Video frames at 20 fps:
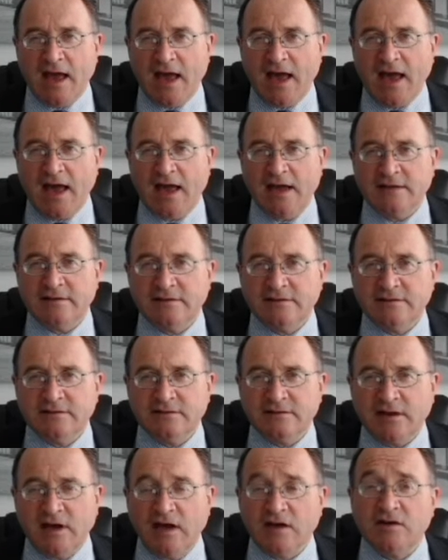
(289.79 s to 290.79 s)

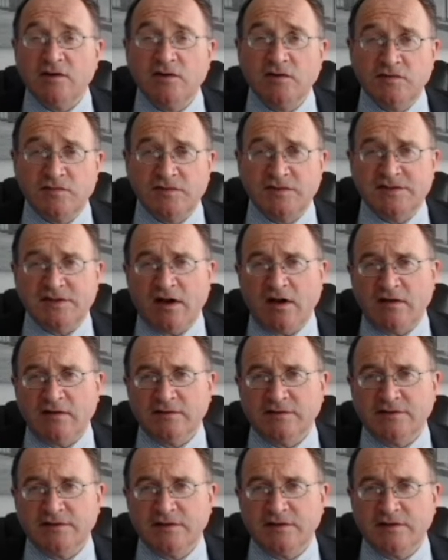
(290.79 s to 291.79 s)
And a good
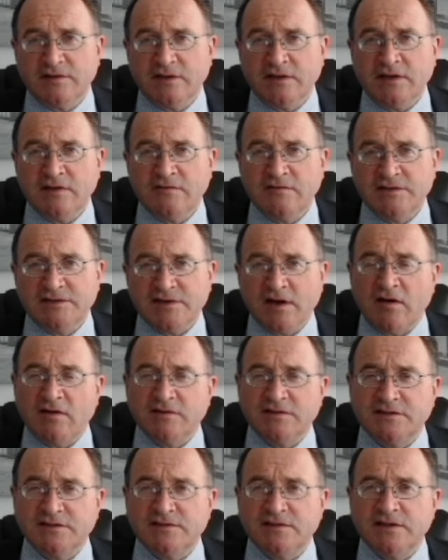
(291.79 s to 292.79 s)
result, the
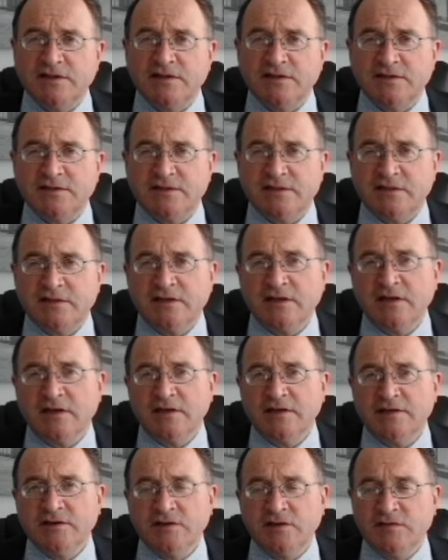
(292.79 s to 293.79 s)
results that
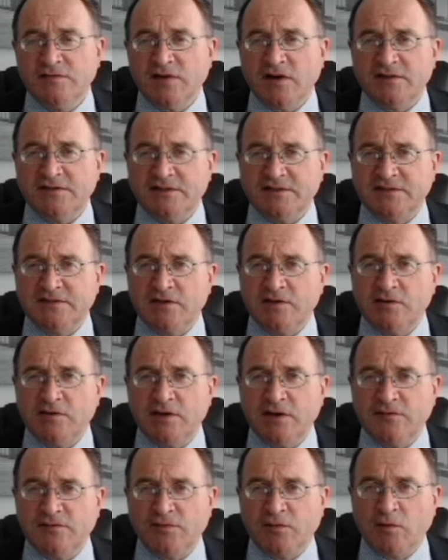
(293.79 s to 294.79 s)
universities are
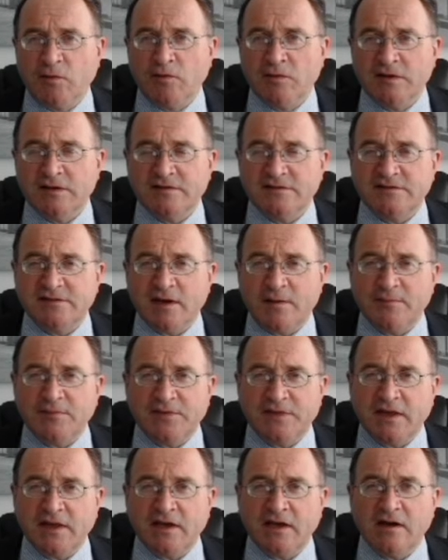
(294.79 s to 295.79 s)
looking for, is
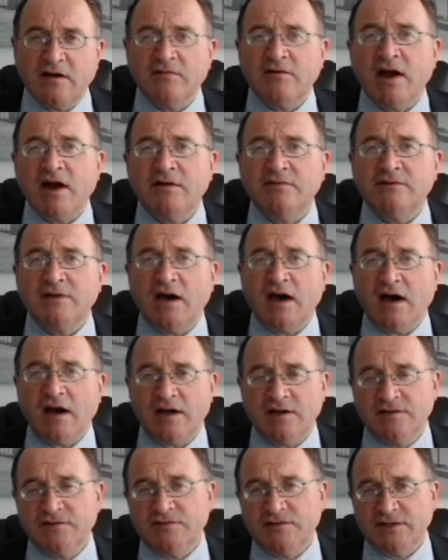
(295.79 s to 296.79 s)
something around
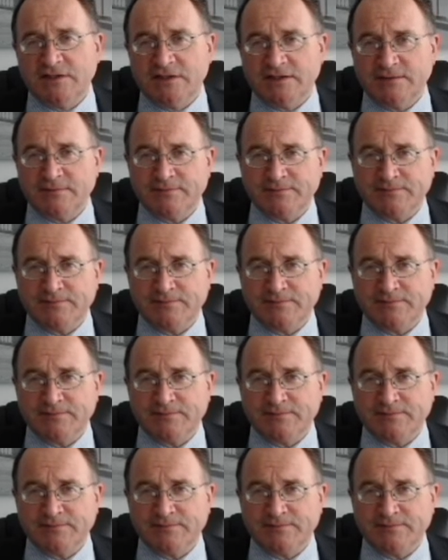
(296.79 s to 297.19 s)
100.